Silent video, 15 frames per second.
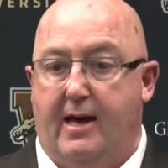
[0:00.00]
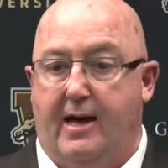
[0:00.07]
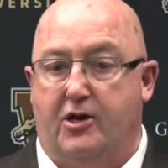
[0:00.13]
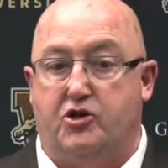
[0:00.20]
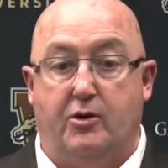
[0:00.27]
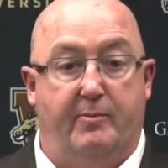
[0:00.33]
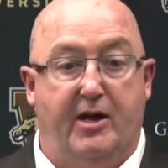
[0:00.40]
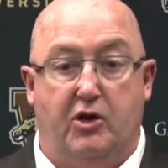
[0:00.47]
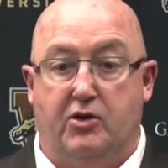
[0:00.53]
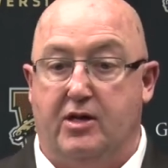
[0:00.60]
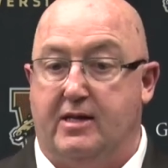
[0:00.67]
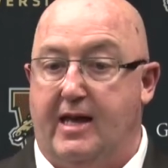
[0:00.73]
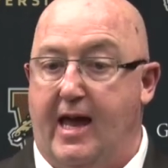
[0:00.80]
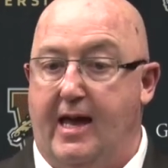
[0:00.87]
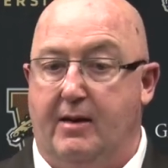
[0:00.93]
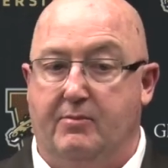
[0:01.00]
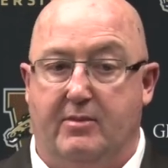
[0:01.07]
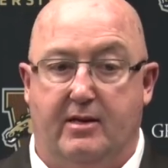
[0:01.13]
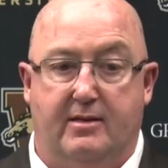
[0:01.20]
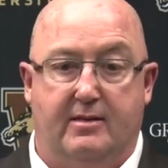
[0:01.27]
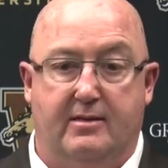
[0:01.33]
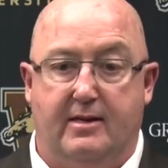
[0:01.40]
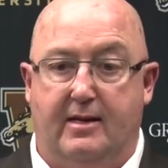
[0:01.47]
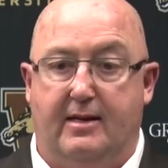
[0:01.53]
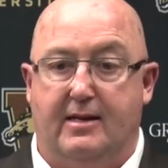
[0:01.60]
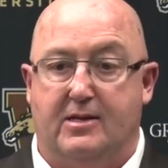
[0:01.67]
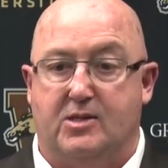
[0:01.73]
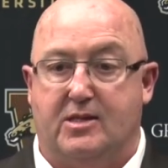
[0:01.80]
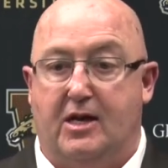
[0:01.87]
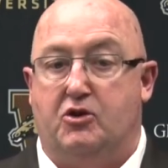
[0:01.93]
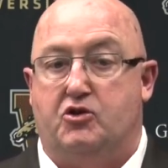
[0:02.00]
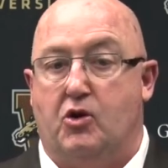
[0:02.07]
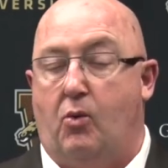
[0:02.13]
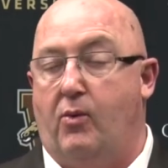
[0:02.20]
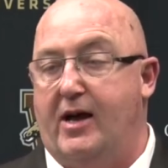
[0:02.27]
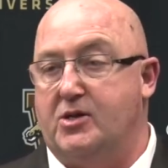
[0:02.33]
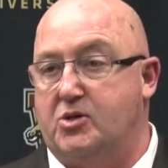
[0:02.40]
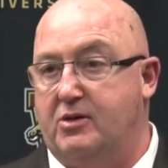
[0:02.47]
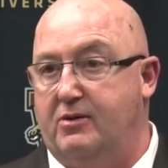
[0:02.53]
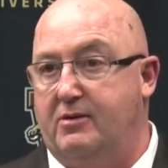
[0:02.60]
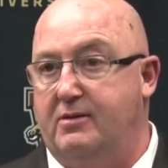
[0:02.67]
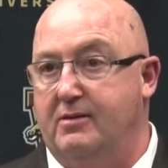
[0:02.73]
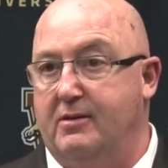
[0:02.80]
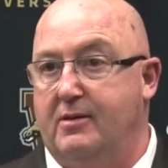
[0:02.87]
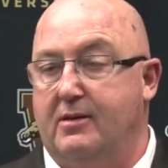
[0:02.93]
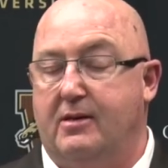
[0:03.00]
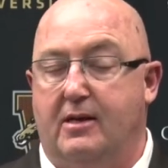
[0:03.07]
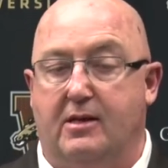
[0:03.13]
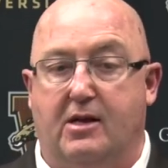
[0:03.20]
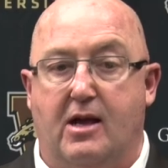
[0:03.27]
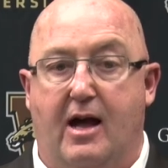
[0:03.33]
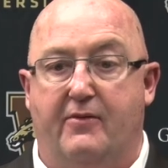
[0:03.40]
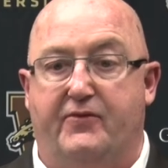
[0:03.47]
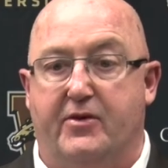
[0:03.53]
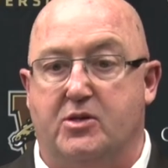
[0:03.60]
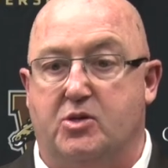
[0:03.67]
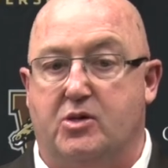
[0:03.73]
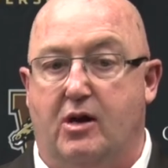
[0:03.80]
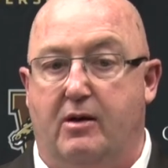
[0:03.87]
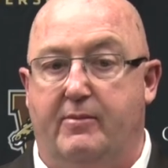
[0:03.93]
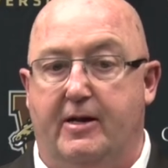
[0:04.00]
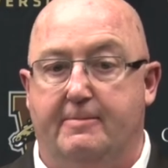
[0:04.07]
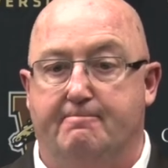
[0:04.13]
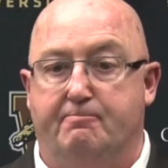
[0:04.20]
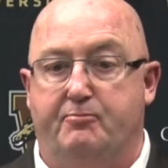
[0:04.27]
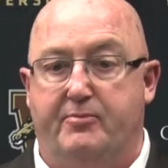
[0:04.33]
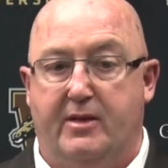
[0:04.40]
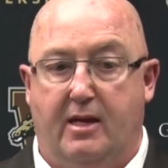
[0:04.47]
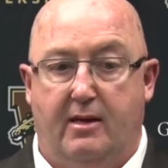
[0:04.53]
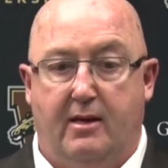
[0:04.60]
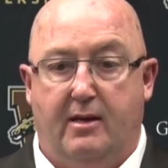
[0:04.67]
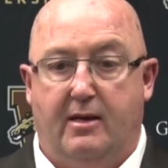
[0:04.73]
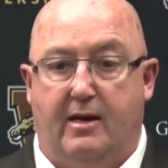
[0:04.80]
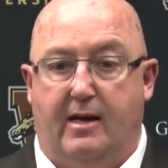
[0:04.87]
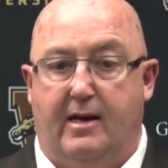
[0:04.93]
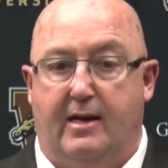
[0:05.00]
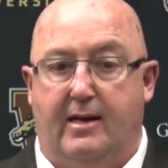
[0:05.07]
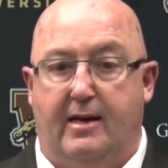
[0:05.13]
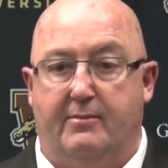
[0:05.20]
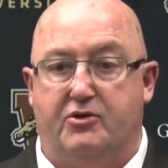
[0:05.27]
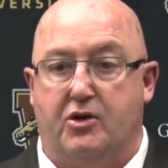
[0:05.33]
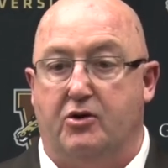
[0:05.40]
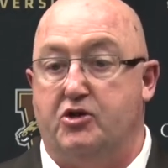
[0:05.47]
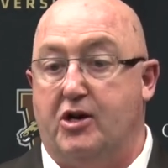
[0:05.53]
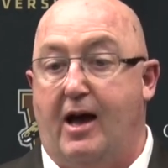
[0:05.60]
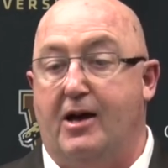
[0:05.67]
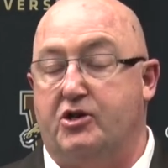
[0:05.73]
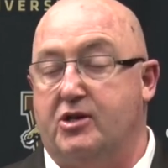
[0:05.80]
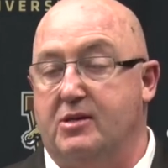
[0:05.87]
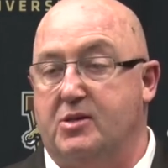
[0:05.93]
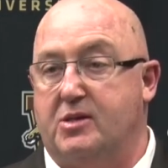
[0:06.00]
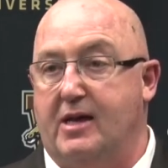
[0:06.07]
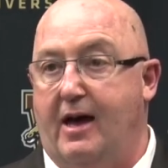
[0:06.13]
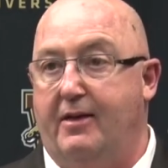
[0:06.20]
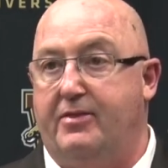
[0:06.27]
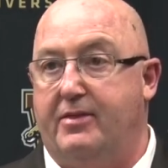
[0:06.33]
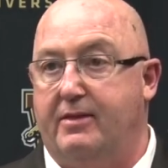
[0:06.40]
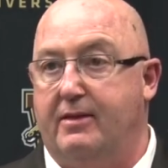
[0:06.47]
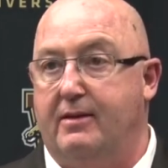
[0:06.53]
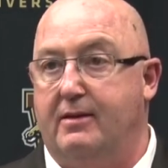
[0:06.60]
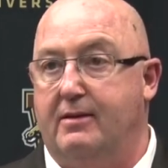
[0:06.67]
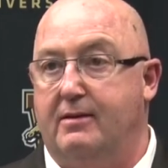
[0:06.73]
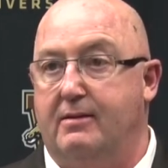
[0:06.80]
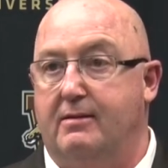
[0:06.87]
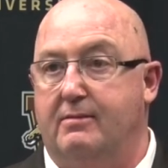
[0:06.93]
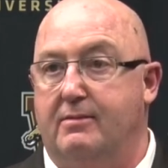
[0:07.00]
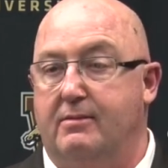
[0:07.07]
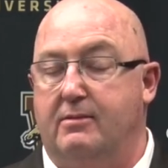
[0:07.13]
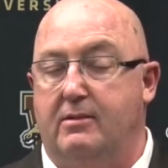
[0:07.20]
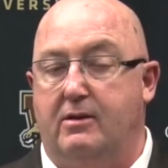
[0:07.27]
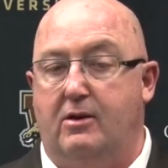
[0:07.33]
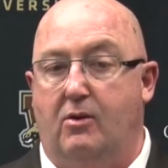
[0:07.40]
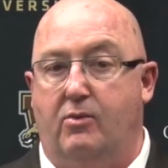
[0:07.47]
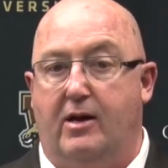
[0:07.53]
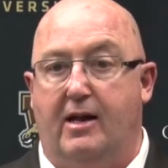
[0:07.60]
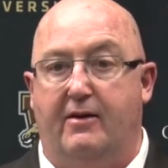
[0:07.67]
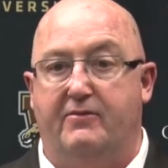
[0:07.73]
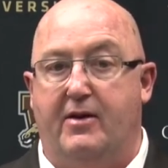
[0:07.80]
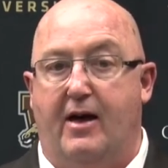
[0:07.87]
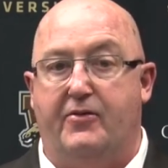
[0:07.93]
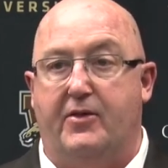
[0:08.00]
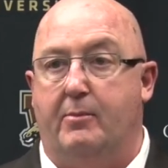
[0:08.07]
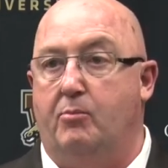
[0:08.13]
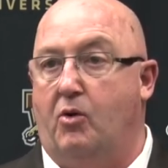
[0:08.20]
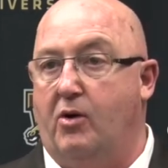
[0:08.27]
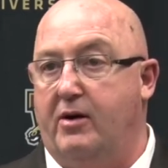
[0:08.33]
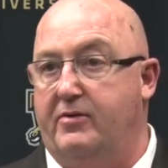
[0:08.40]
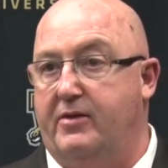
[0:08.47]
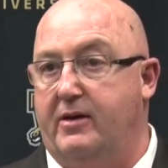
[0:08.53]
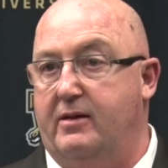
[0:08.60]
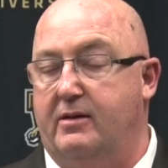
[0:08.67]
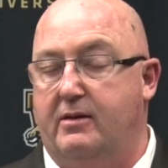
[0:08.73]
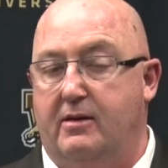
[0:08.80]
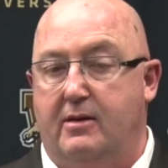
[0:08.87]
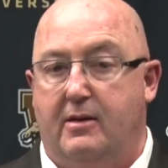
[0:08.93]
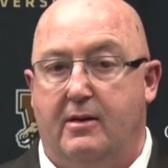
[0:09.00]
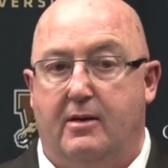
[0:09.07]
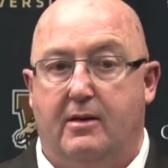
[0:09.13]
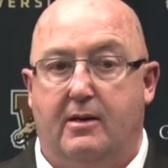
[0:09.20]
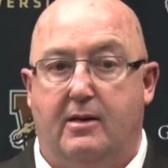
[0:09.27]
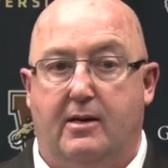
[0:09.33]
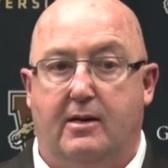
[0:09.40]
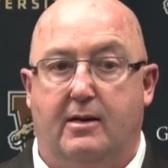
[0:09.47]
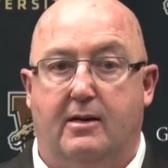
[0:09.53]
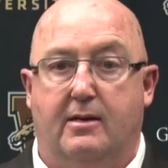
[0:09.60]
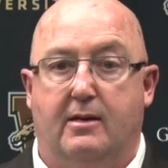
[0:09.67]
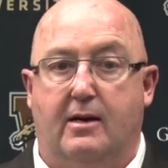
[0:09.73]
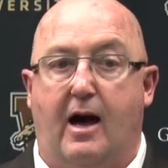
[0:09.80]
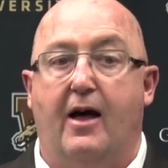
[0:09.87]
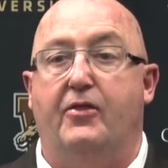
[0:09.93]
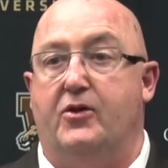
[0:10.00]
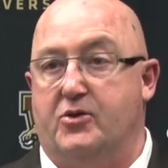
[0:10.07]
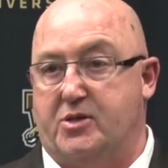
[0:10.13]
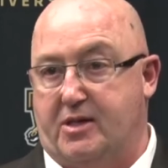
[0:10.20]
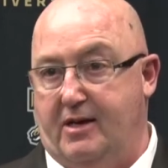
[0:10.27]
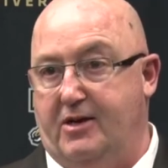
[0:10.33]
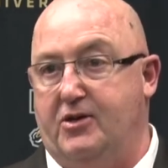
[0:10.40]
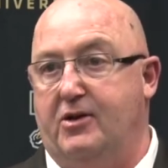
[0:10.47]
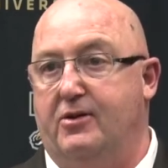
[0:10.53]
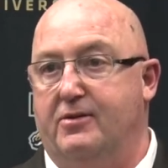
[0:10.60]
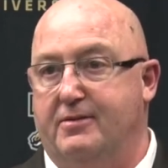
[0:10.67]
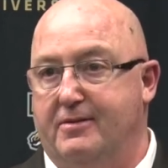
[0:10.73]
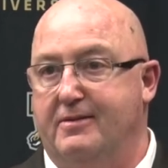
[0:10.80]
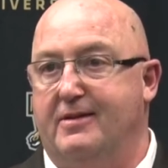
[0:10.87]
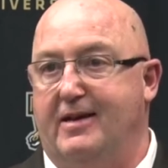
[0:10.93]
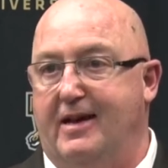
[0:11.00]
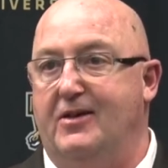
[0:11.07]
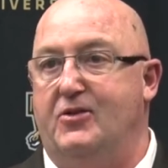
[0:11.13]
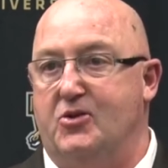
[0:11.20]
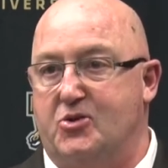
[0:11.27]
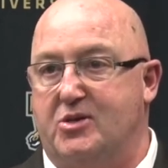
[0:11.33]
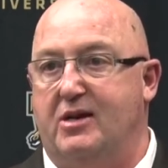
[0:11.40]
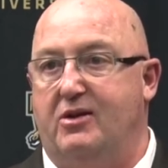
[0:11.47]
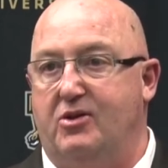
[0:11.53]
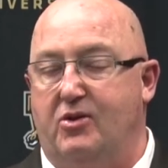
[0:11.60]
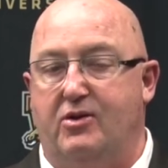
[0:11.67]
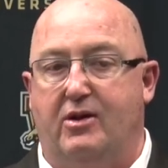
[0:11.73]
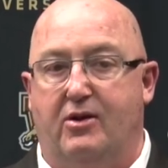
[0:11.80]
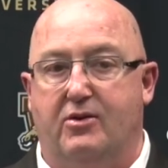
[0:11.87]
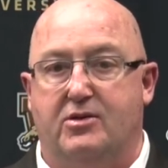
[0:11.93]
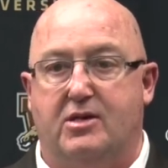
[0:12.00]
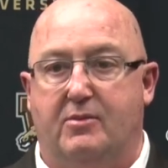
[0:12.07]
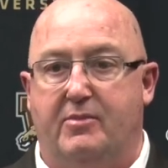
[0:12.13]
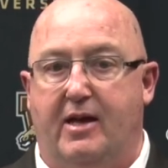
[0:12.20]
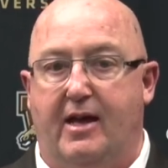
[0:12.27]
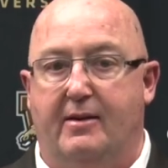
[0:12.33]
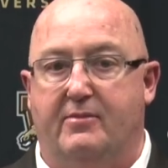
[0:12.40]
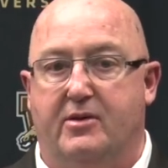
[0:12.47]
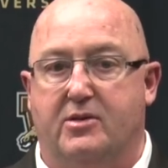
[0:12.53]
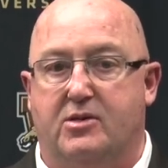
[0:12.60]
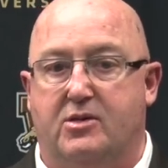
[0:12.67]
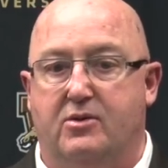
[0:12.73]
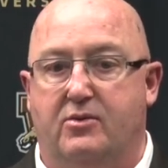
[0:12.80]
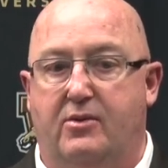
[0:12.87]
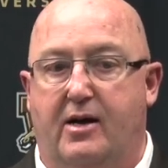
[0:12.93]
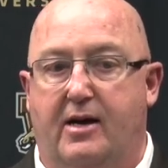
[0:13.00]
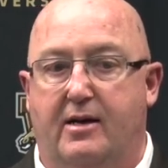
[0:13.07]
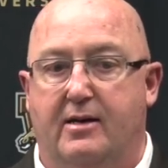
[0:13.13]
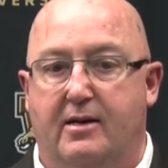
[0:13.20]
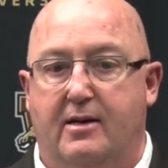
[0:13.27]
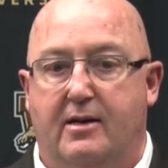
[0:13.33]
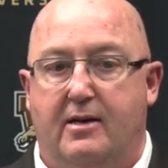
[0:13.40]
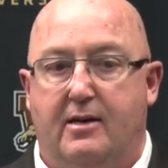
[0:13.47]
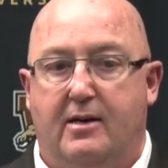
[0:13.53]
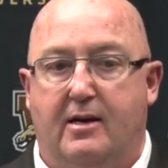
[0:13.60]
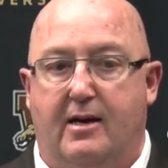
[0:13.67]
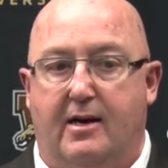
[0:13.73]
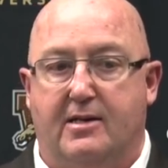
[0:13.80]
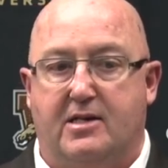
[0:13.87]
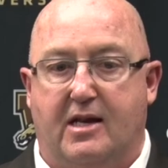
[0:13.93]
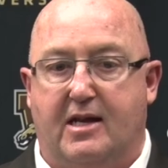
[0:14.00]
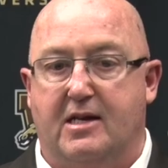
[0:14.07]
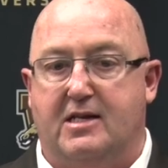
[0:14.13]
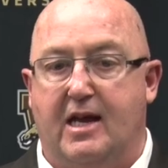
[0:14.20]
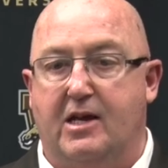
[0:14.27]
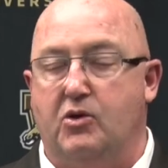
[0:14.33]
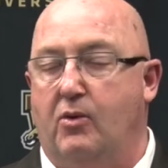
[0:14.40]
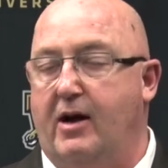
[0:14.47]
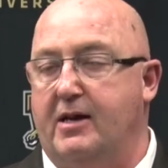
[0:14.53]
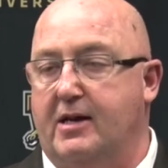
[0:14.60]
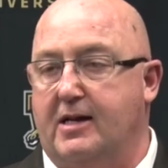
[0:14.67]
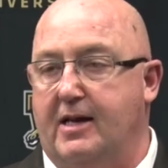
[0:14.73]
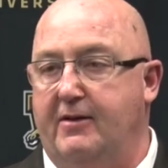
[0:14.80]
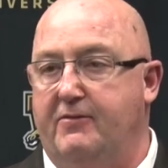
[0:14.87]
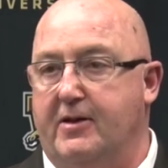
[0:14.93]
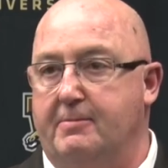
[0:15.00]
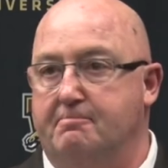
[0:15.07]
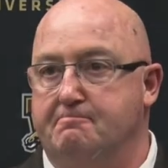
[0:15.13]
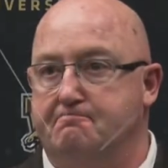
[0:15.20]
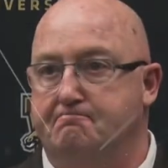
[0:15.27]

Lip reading: should be a good game, and it's Central Western in the conference tournament. And I'm sure Josh and Seth, you know, would love nothing more than in their senior year to be able to continue on to Cleveland.